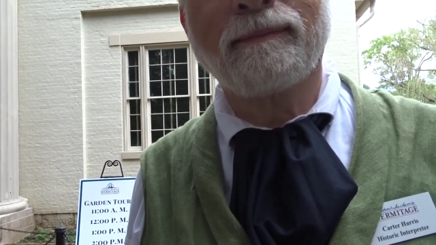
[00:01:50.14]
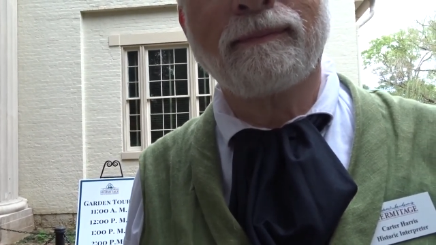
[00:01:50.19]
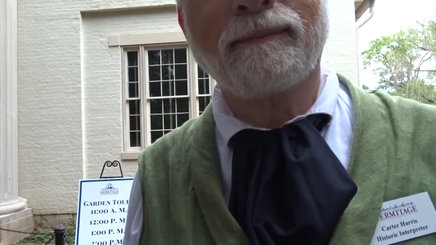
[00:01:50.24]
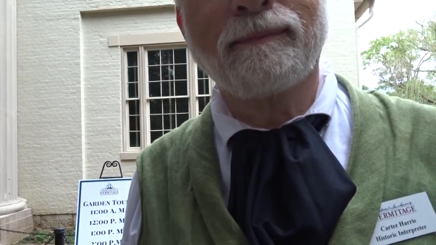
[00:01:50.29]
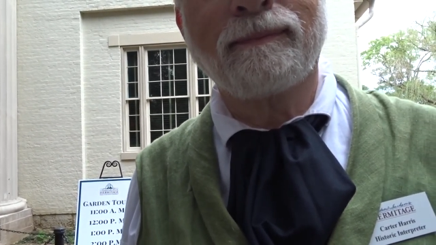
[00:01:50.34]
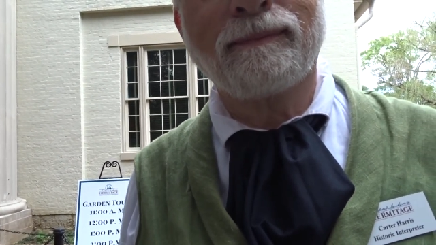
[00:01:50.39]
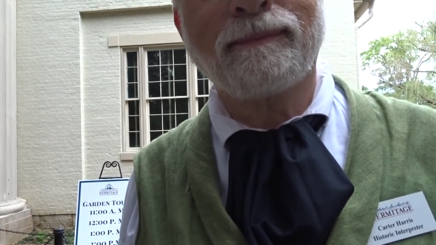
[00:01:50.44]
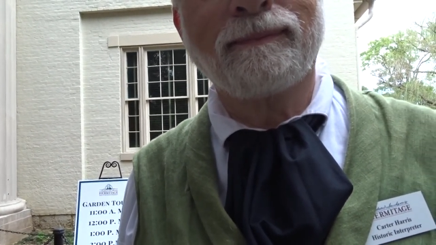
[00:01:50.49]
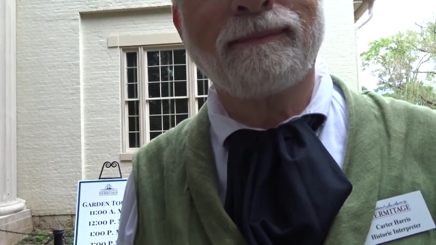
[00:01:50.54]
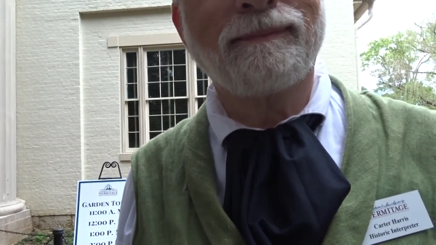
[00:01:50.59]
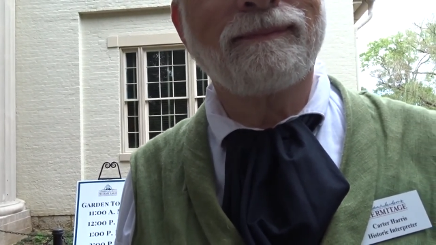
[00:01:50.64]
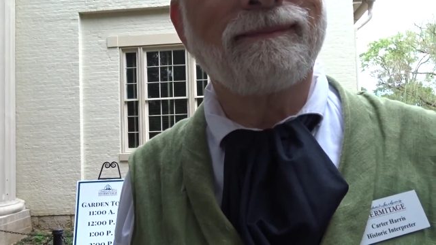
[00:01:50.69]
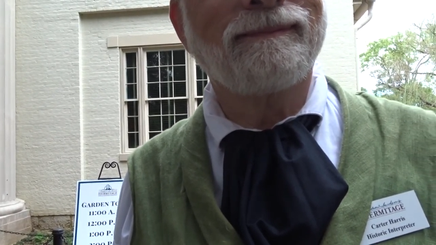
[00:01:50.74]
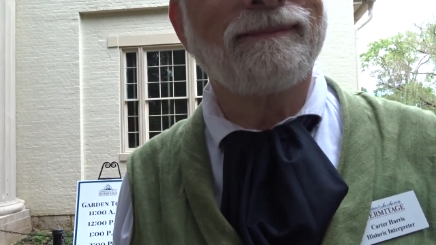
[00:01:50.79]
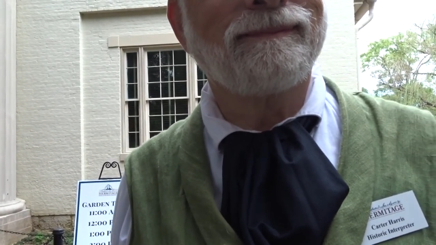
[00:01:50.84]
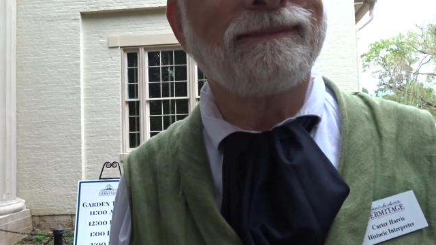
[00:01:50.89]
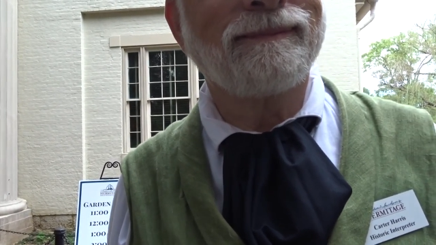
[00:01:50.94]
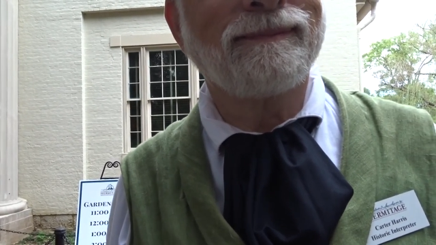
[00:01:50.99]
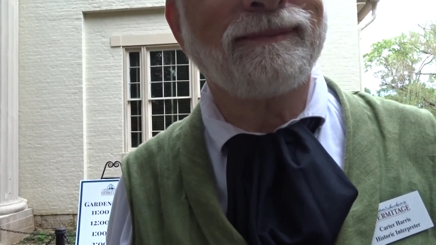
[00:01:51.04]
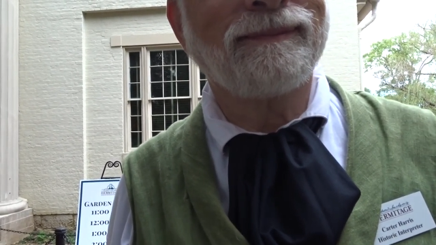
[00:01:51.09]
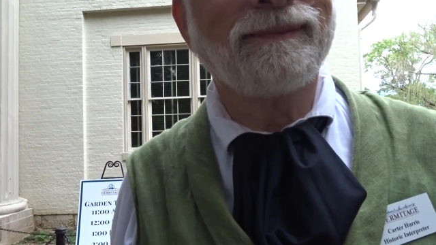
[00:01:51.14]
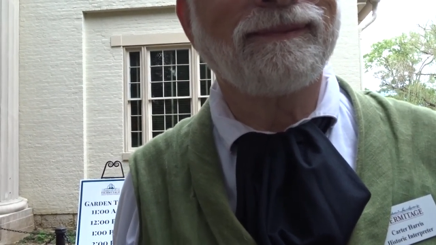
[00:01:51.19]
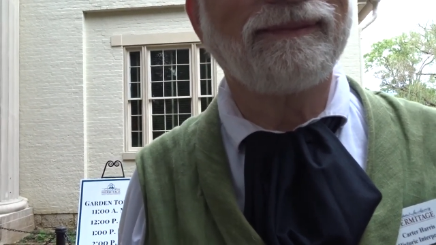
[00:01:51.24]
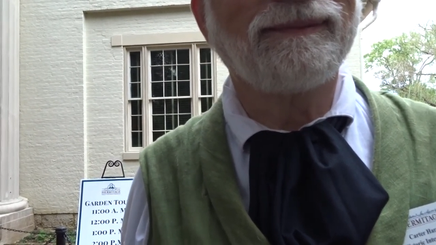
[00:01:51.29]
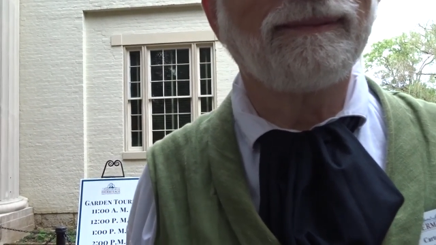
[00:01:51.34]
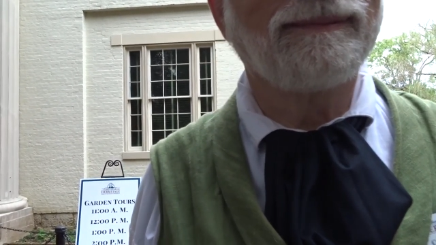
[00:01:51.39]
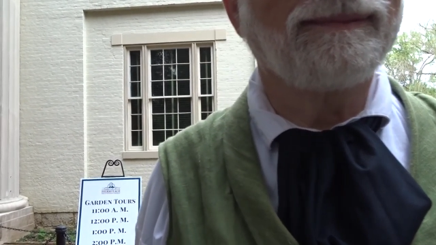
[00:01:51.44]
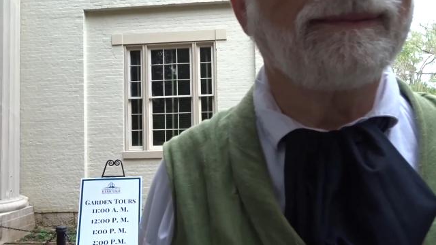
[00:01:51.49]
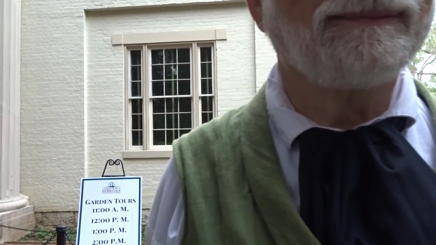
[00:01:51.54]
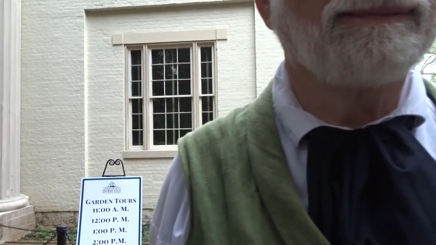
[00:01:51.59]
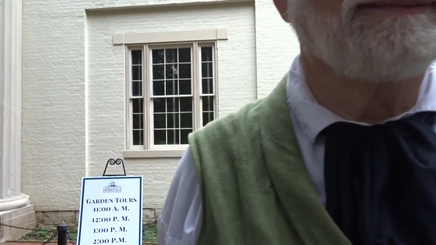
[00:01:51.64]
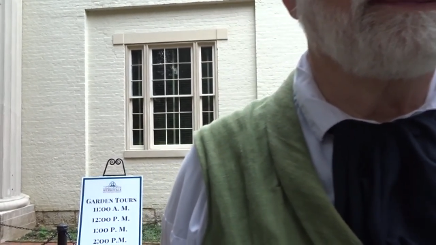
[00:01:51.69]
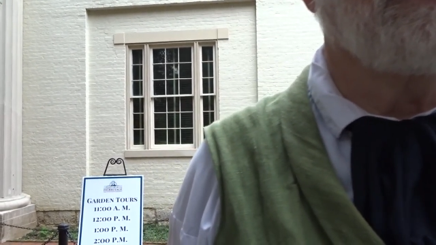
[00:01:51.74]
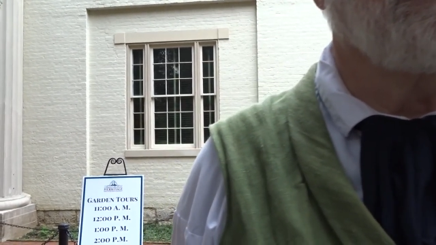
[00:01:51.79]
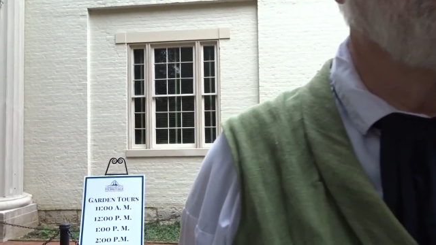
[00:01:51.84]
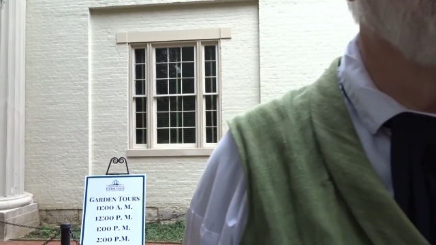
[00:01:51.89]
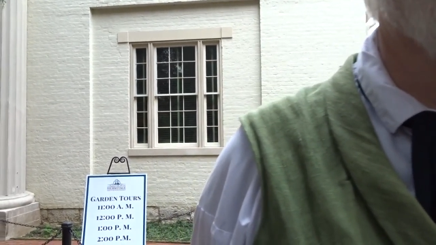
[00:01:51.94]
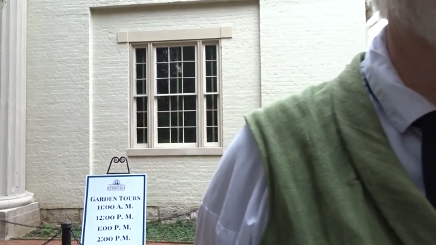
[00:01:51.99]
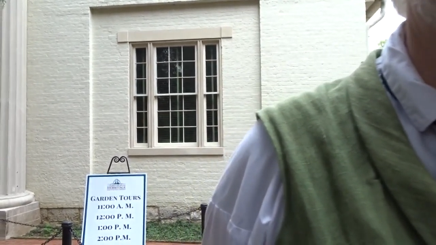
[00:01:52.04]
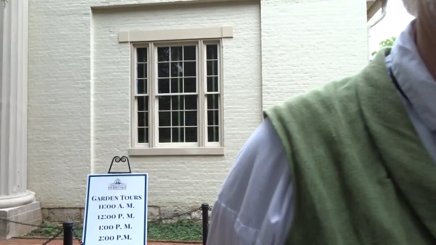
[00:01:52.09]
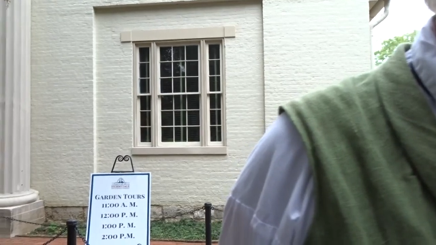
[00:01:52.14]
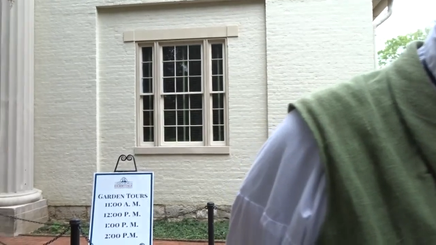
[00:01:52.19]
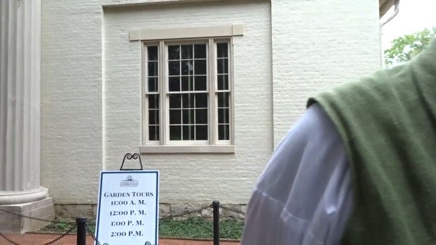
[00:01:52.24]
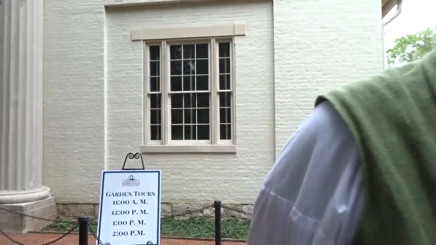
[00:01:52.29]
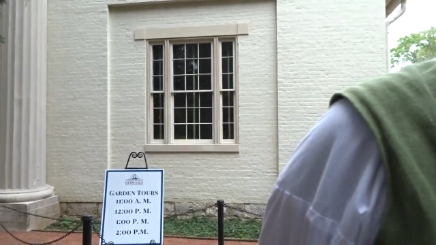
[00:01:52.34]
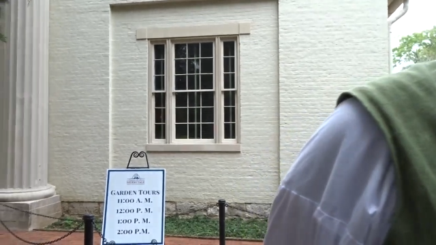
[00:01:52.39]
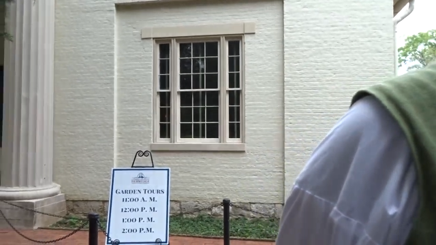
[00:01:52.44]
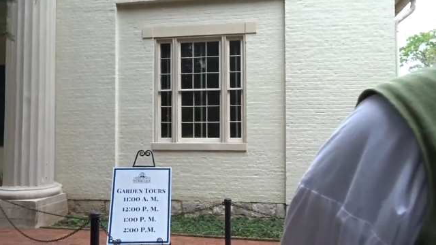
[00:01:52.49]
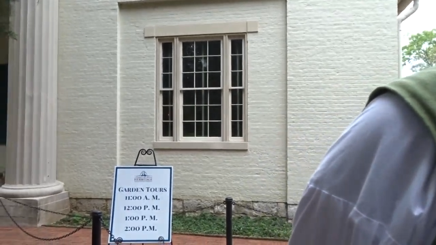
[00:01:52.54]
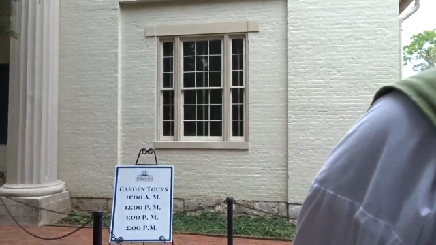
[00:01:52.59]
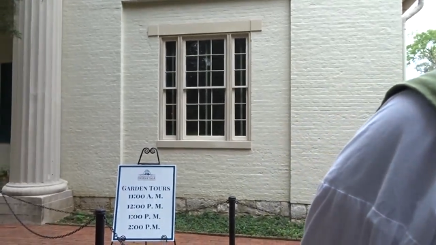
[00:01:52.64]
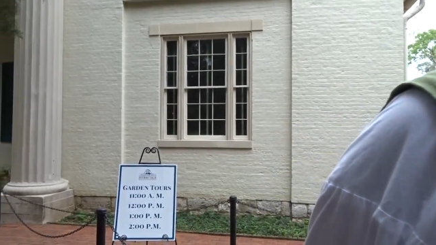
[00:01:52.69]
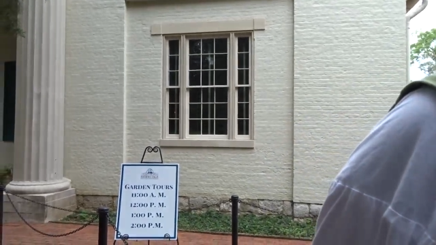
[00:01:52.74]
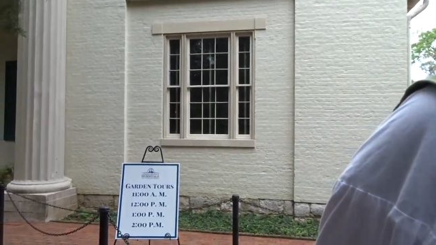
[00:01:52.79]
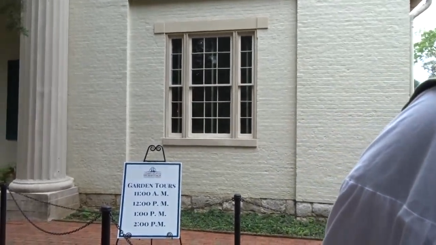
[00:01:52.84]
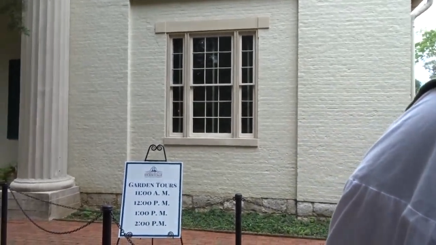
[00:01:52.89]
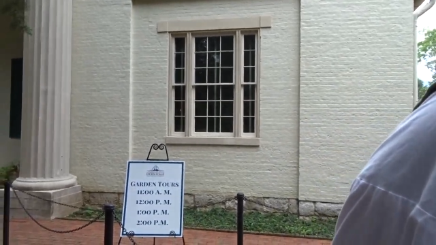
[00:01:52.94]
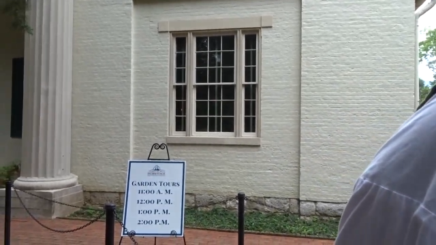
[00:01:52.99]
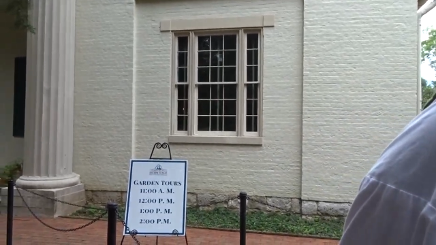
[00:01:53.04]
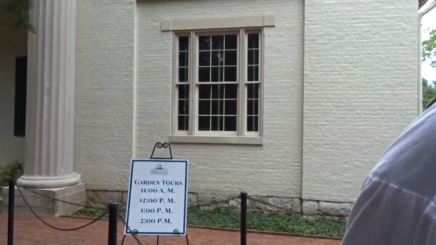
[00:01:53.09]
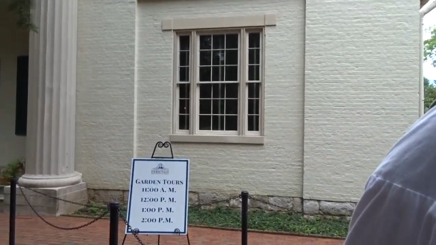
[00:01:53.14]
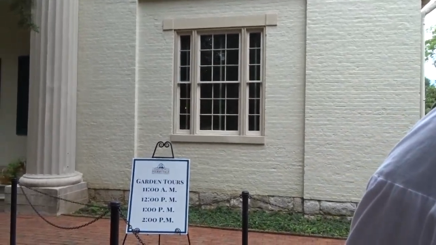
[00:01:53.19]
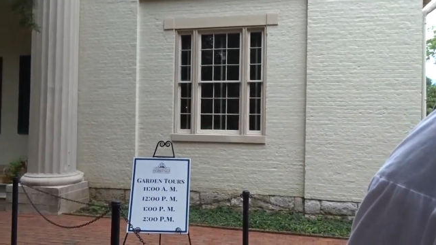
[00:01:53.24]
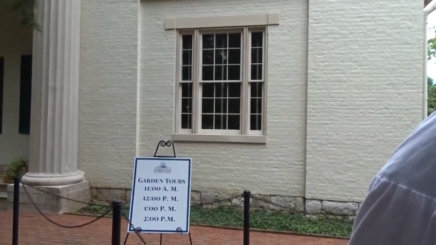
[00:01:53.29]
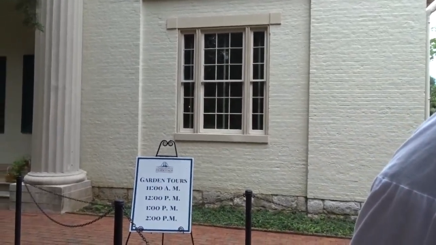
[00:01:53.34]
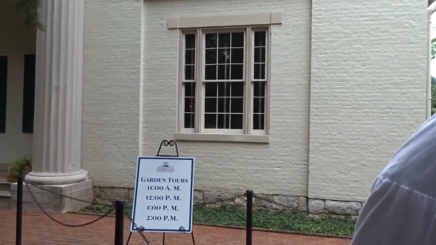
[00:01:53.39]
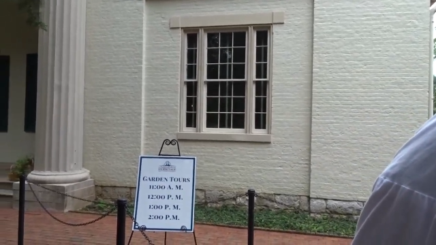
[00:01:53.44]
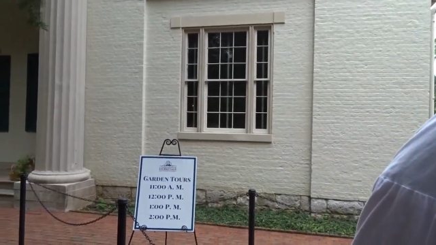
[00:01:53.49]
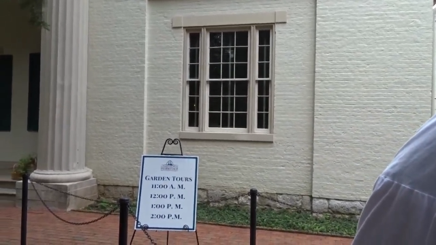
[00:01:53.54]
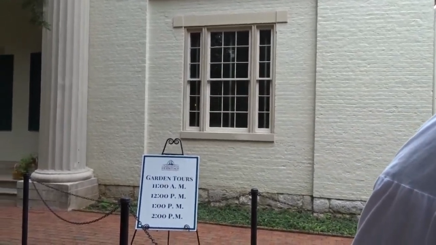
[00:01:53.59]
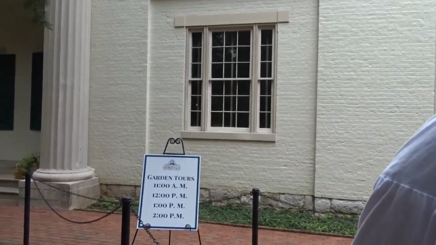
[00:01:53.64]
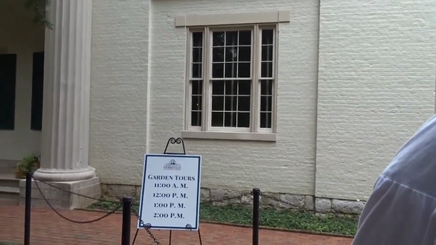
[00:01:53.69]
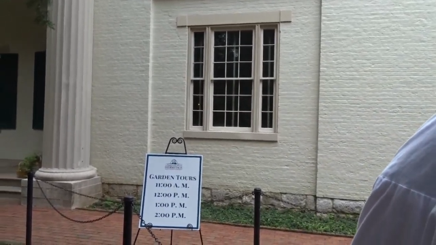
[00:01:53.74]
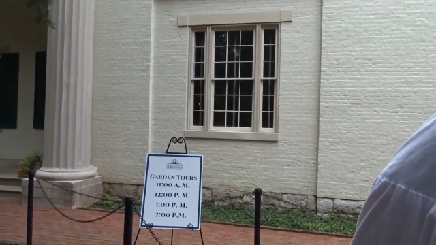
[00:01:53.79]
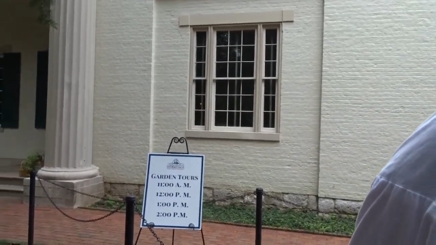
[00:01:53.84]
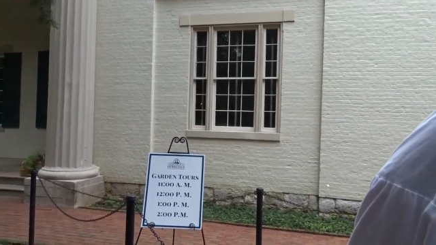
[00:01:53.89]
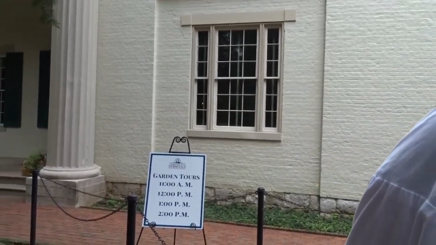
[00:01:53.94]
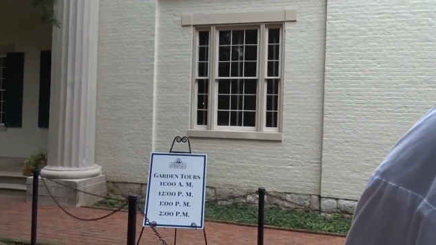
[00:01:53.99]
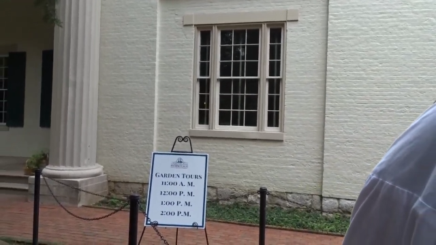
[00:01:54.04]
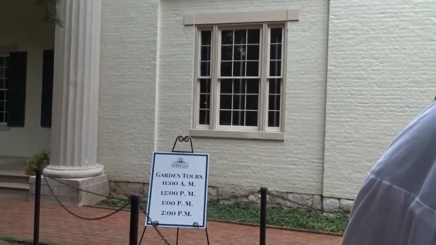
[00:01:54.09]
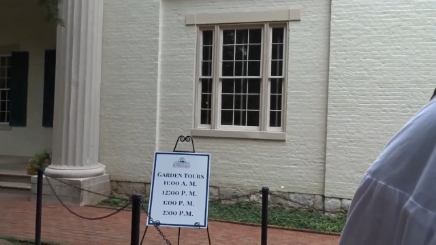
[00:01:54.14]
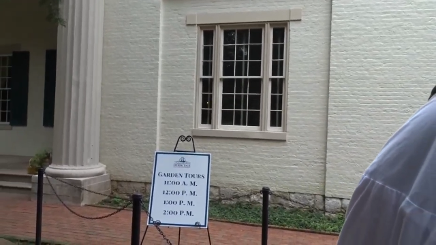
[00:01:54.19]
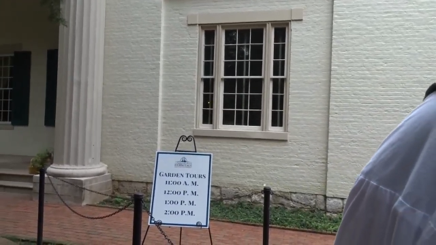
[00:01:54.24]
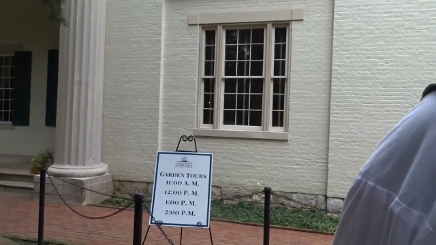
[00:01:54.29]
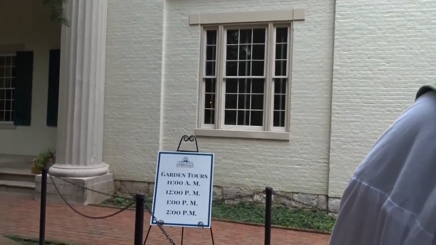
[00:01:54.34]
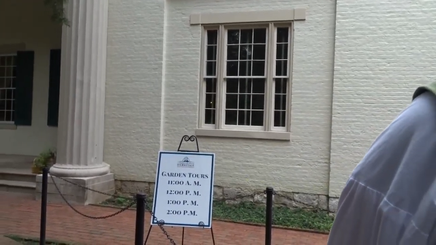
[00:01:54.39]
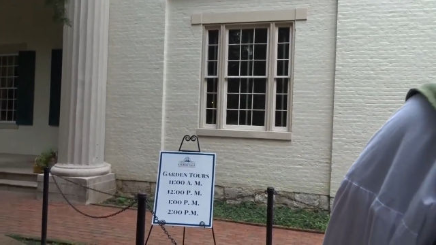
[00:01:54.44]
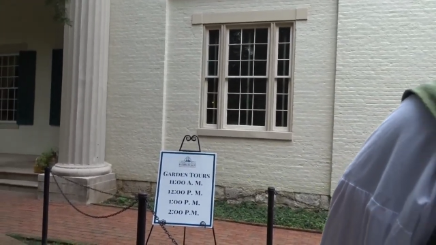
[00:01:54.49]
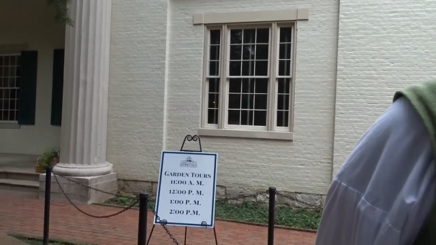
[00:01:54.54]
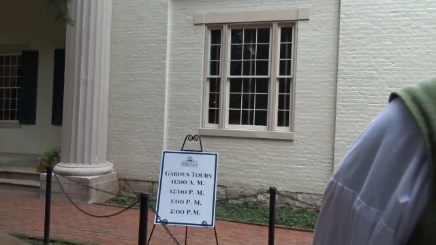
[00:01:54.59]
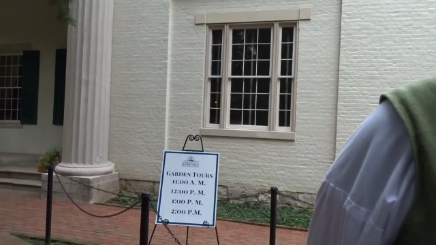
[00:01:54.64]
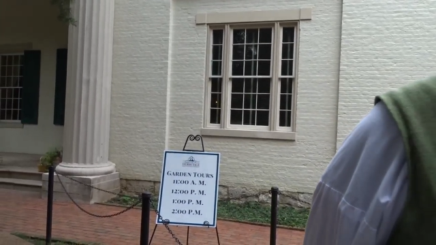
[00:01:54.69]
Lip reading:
[unreadable: no face in view]